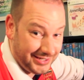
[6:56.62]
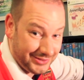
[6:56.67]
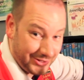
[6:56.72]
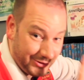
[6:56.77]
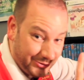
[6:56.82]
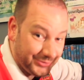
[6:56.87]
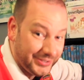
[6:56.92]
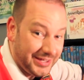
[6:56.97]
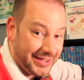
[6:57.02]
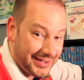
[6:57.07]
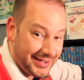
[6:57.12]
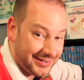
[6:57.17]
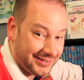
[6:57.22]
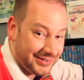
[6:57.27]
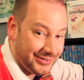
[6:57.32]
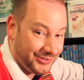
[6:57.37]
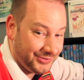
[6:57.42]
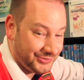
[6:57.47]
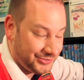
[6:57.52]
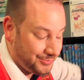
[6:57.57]

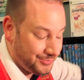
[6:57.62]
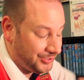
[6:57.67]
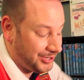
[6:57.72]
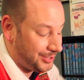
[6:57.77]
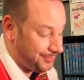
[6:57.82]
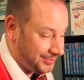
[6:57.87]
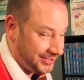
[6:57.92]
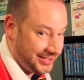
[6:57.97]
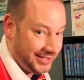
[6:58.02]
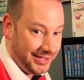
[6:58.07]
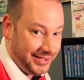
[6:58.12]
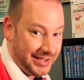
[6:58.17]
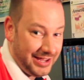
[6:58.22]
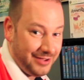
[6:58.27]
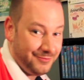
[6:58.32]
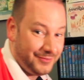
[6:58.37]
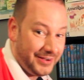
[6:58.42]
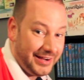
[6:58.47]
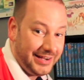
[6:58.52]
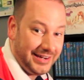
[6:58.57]
handheld to put up a
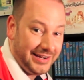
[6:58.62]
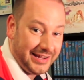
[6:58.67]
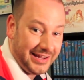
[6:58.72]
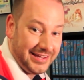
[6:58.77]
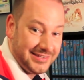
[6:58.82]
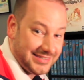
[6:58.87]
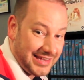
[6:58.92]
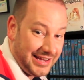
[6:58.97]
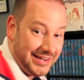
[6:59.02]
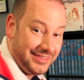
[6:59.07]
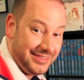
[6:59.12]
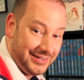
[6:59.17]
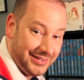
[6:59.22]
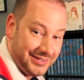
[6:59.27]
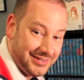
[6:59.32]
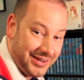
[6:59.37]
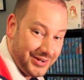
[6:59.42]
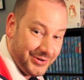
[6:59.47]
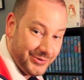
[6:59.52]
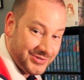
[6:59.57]
fight against anything
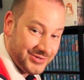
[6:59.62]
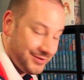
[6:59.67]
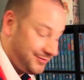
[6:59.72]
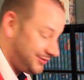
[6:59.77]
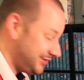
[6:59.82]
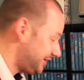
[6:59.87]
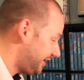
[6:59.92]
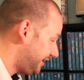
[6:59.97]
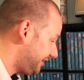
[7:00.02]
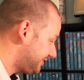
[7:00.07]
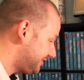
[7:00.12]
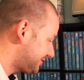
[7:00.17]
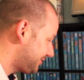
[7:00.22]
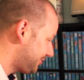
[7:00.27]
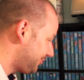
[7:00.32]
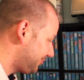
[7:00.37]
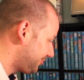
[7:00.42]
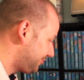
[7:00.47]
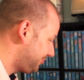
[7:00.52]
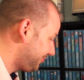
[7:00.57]
Nintendo has ever done,
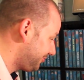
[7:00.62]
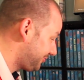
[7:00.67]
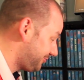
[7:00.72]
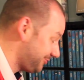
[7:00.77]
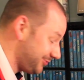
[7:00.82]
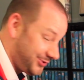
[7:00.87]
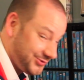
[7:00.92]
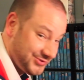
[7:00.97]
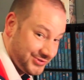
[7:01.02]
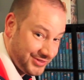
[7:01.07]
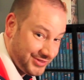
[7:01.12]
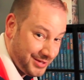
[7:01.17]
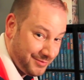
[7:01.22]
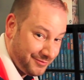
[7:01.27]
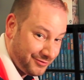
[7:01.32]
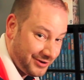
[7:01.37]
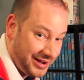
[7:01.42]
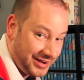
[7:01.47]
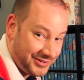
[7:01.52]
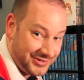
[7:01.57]
so kudos to them
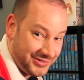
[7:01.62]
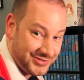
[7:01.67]
for actually